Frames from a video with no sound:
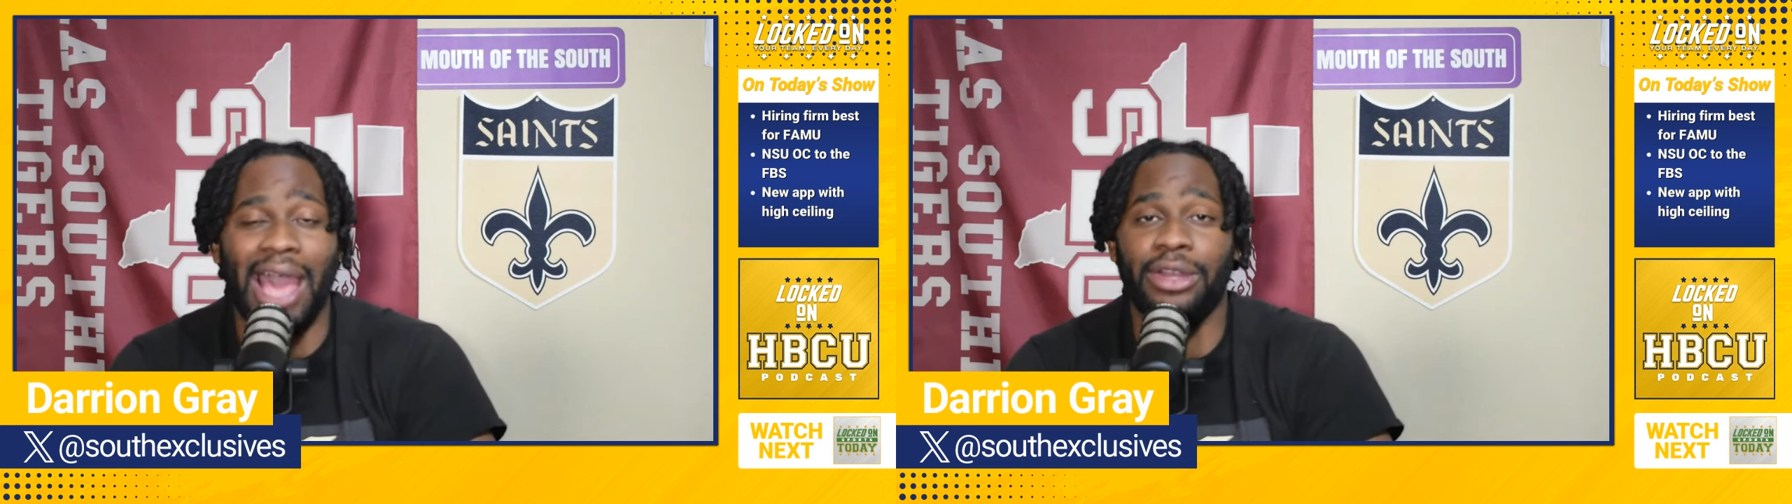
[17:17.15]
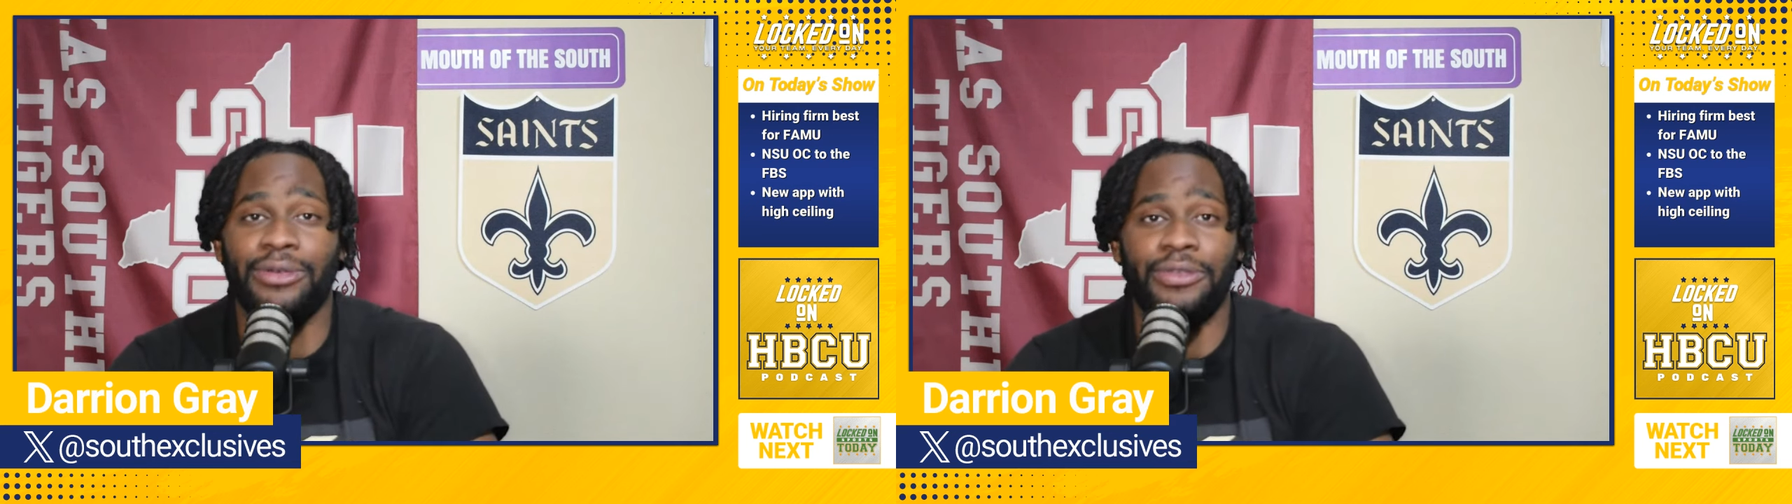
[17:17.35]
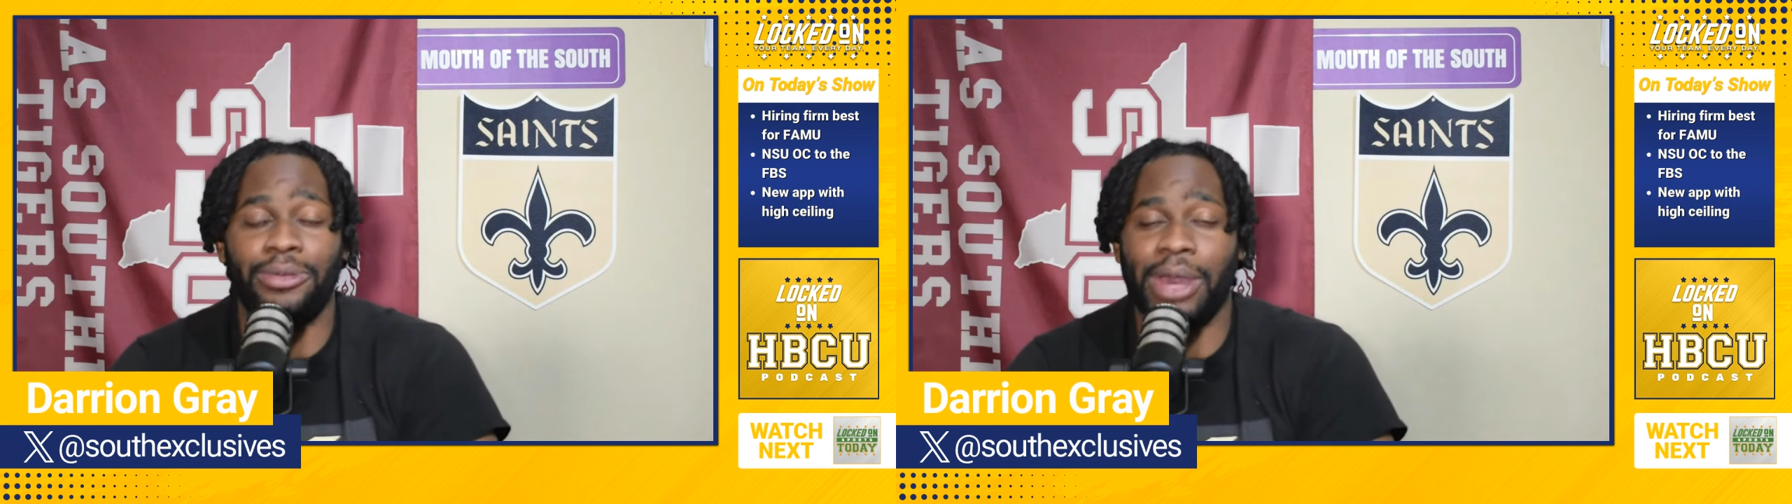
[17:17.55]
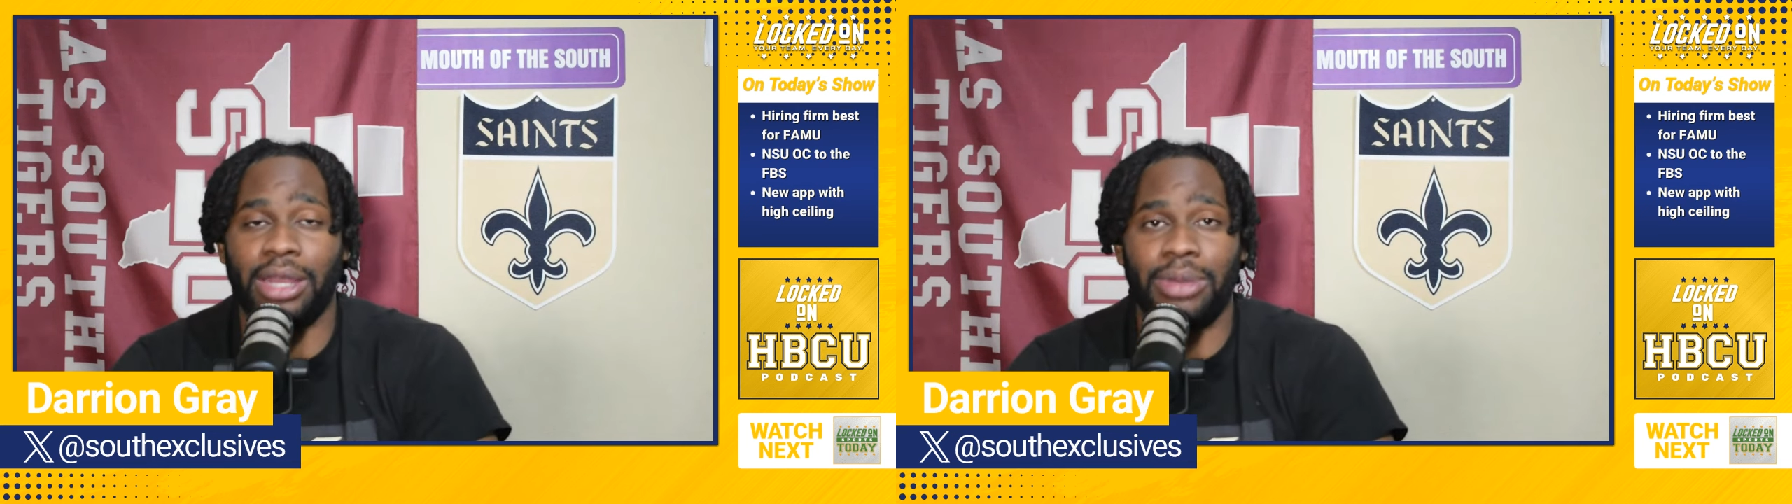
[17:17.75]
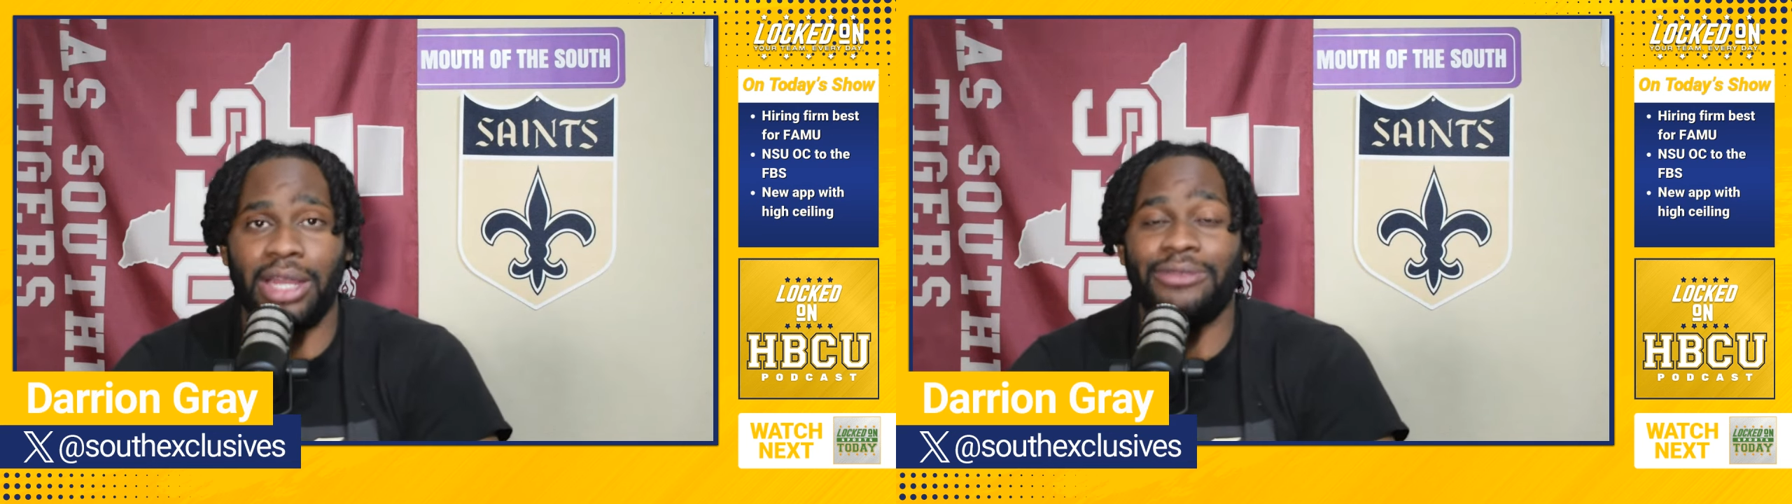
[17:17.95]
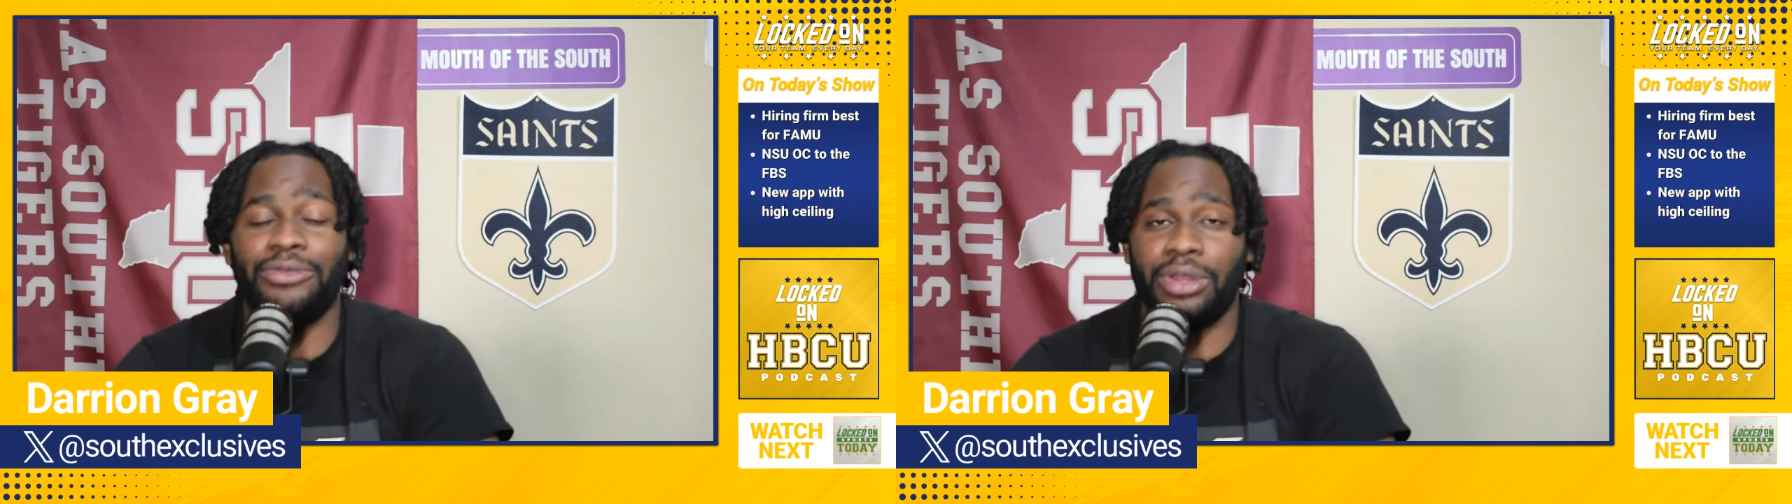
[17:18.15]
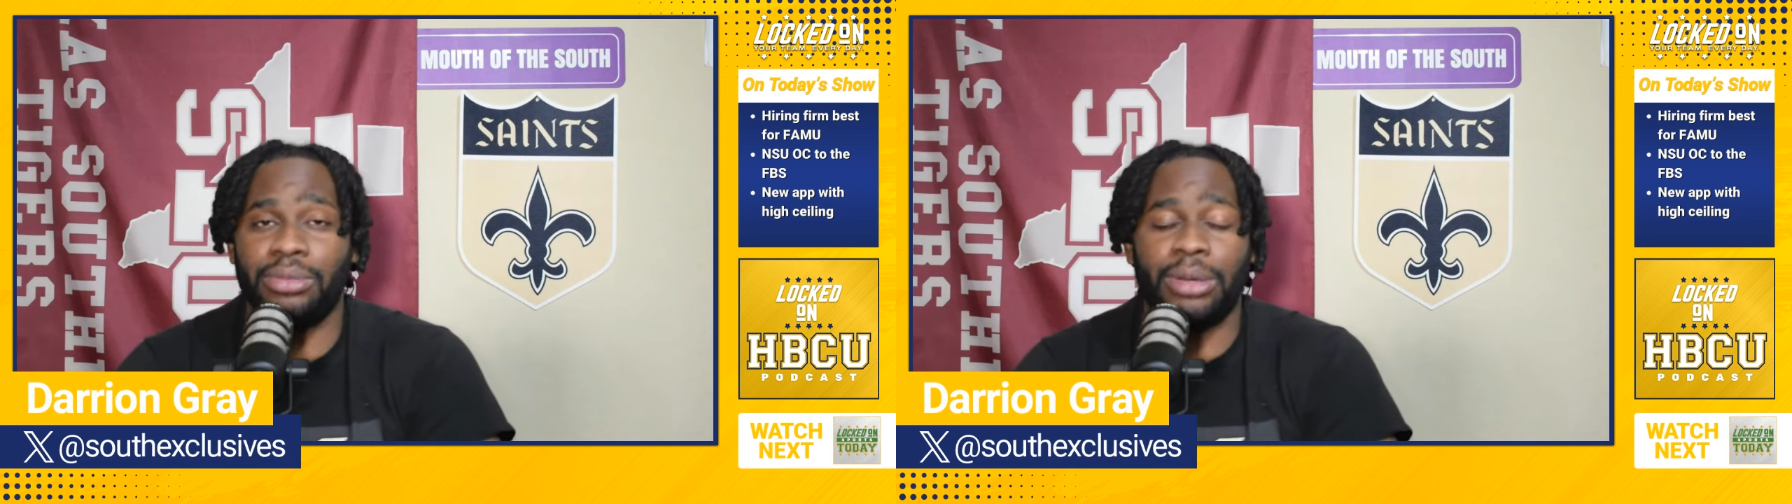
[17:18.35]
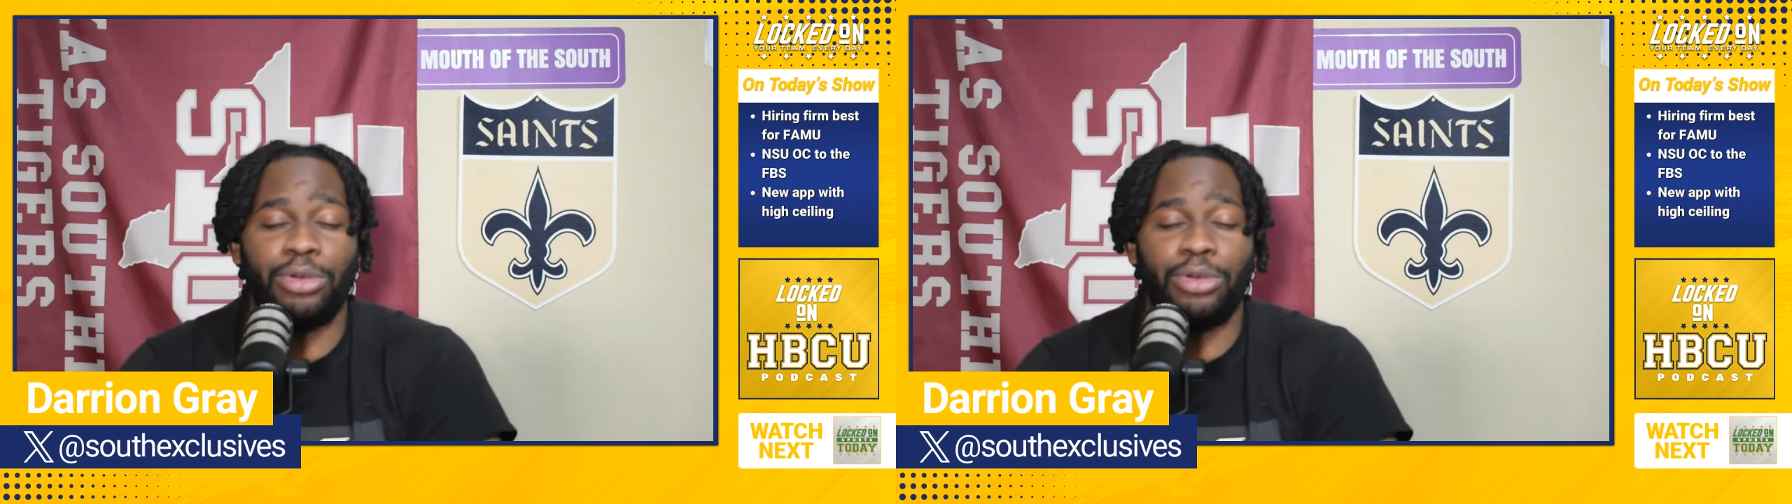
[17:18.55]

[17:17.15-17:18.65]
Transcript: I don't feel bad about it for them.